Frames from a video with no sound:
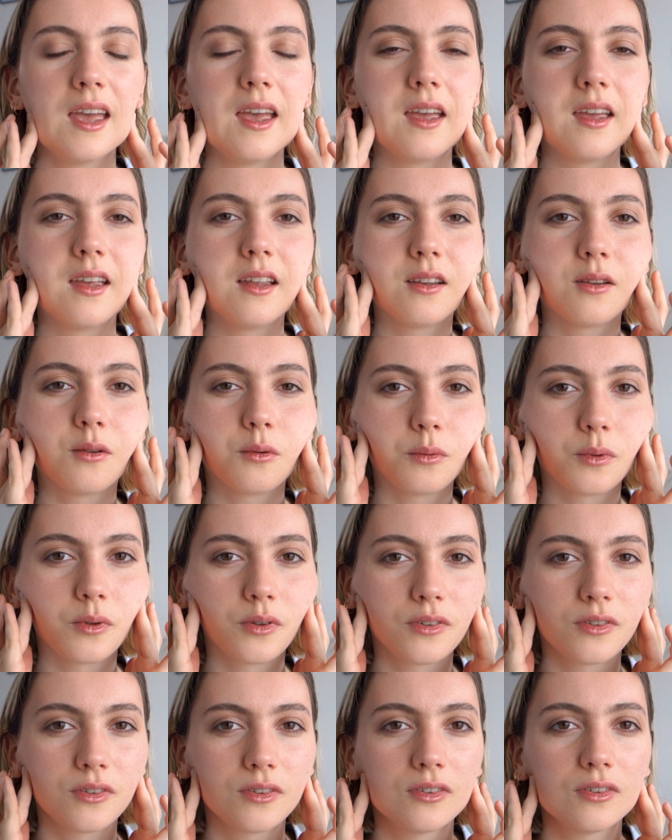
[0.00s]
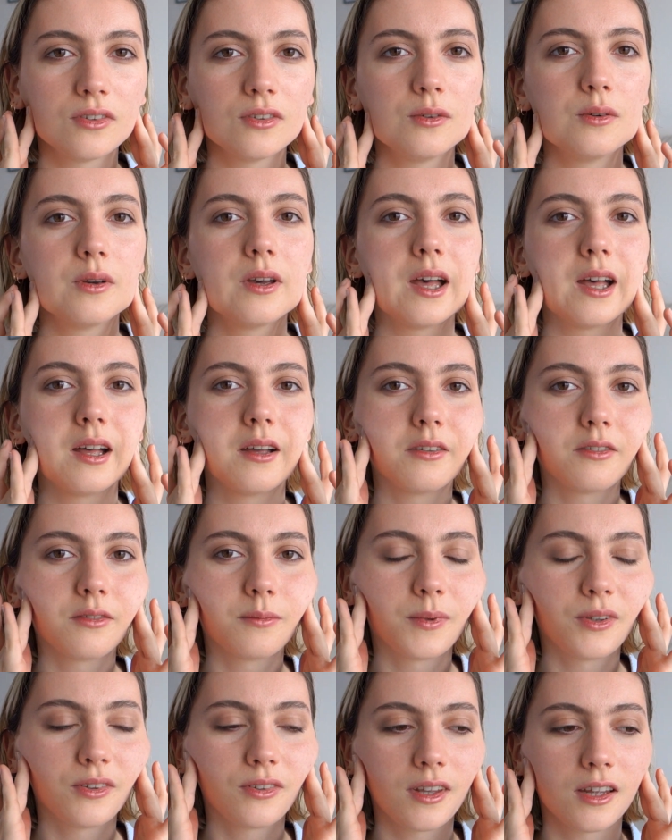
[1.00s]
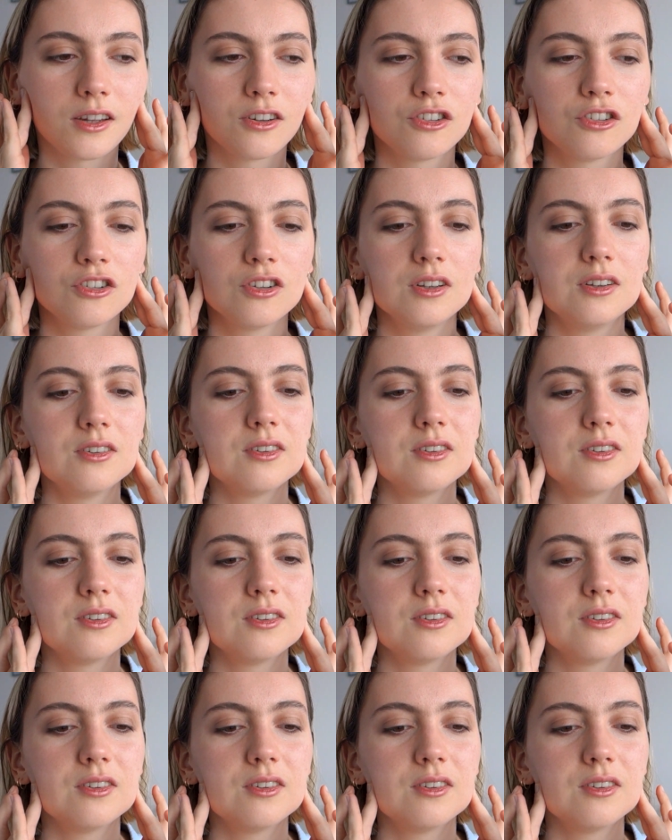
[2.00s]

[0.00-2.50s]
And once you have massaged